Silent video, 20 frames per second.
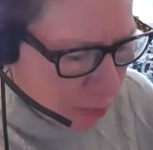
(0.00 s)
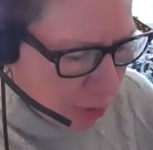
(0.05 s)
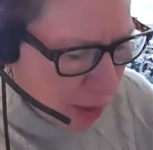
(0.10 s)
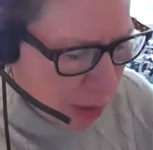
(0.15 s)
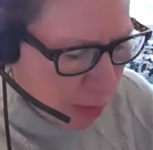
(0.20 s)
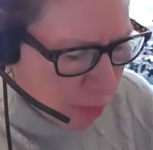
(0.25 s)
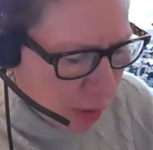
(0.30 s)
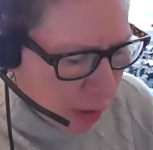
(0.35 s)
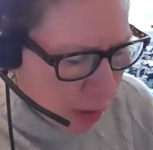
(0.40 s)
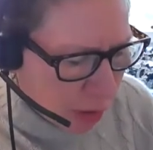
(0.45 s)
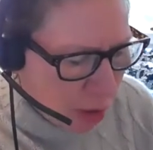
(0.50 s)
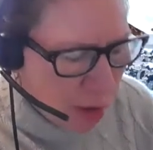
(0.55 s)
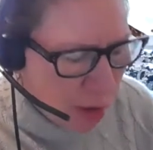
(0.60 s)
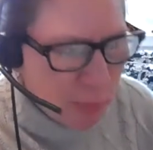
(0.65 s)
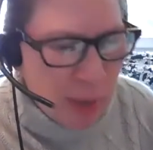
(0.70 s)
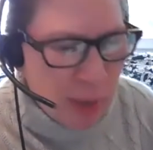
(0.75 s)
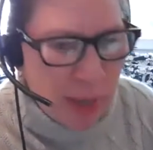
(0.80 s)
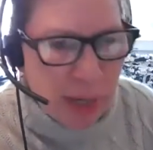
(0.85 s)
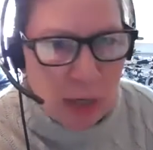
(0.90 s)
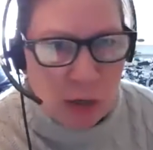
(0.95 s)
realm on
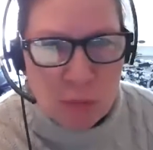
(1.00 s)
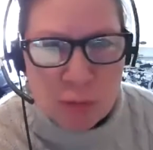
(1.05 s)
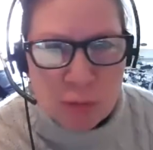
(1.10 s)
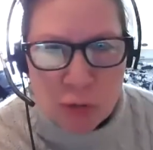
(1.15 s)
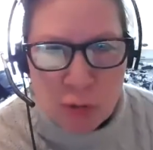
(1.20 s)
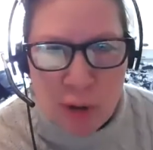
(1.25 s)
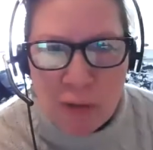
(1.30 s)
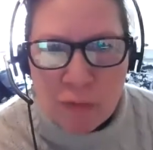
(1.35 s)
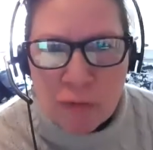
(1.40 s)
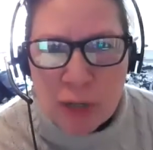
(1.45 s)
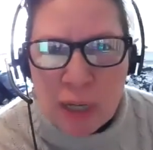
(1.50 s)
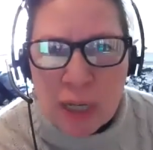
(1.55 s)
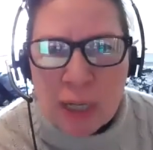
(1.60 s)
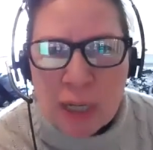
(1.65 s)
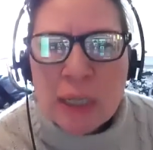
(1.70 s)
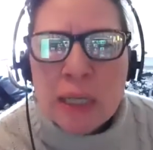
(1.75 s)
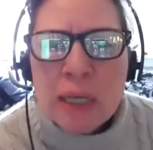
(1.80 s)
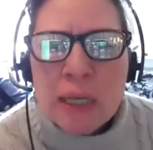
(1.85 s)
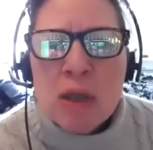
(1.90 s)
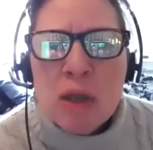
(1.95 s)
combating human
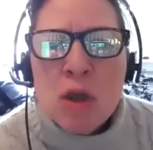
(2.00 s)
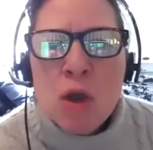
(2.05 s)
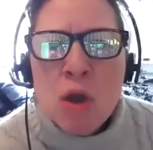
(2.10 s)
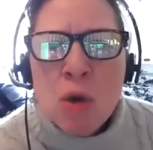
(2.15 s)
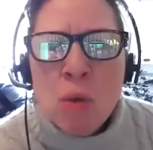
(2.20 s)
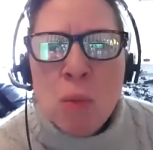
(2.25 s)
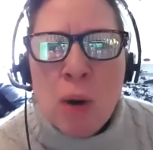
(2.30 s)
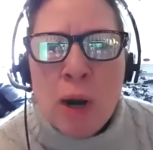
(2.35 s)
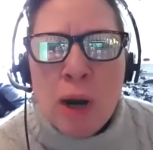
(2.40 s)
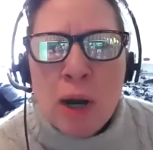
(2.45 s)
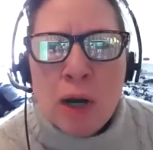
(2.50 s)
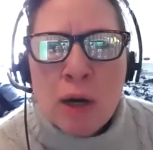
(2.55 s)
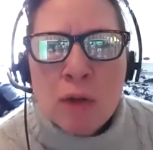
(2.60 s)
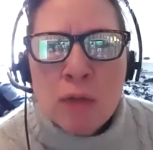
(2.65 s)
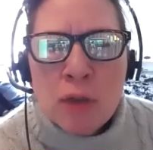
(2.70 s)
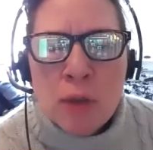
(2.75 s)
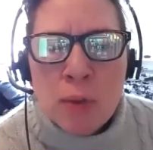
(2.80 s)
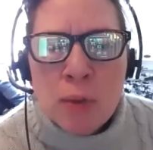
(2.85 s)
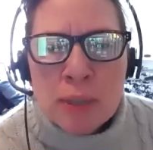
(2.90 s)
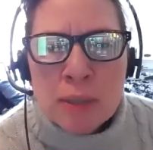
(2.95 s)
trafficking, where
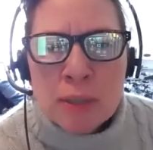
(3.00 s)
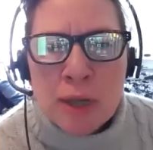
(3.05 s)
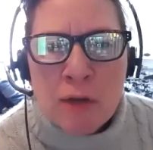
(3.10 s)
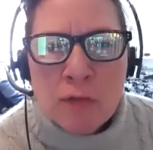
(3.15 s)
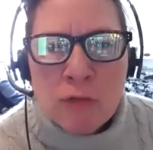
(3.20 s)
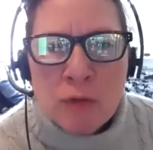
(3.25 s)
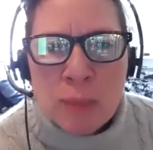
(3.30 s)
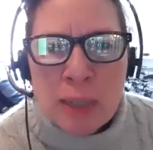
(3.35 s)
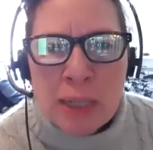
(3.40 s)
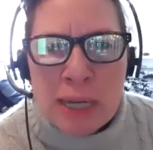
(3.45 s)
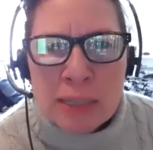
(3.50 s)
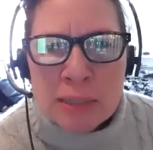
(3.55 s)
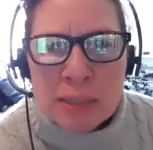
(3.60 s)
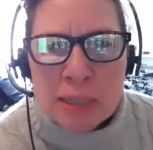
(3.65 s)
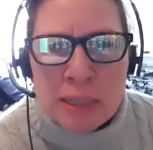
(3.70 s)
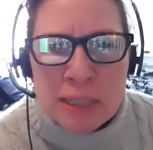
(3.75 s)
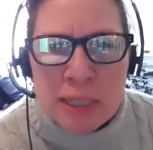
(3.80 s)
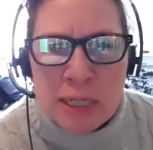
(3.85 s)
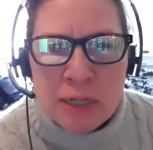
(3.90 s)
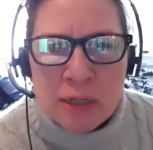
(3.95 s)
the U.S. government has
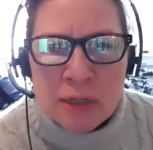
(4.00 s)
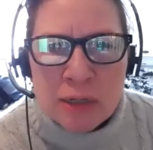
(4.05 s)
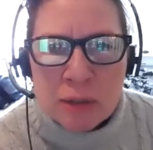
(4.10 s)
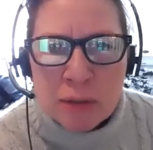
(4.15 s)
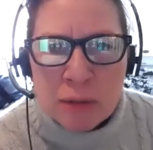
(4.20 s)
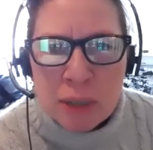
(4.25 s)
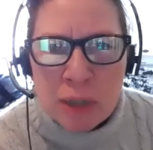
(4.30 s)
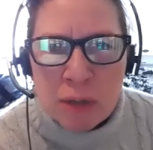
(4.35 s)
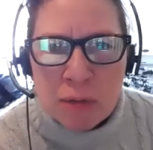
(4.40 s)
a tier